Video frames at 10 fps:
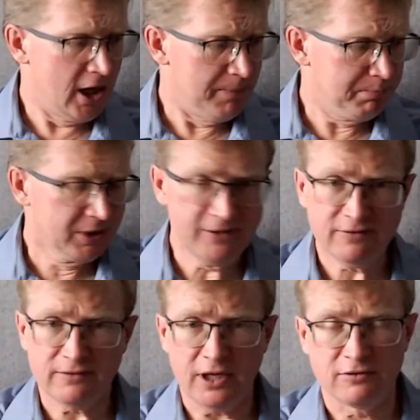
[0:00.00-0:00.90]
Please
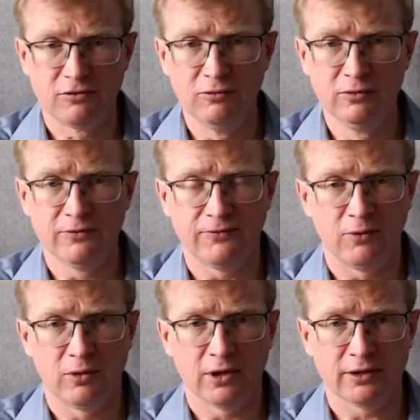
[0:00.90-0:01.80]
stay tuned
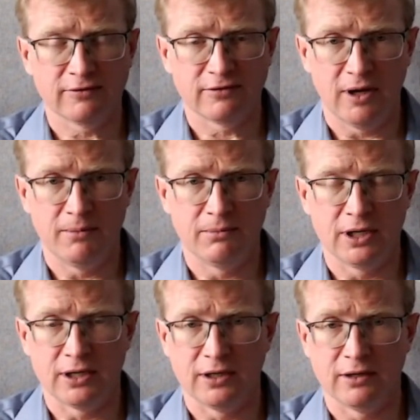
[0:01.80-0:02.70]
for some
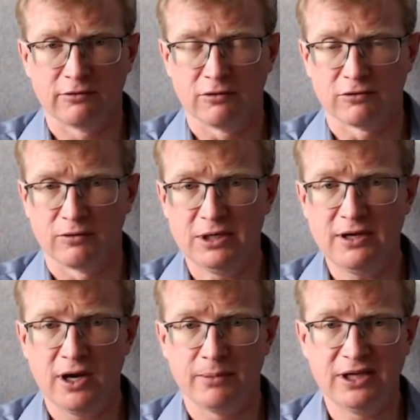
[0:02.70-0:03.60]
social
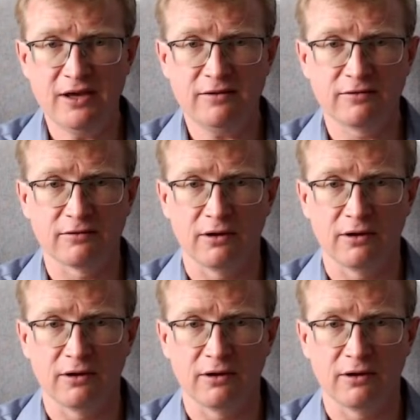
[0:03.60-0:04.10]
media updates.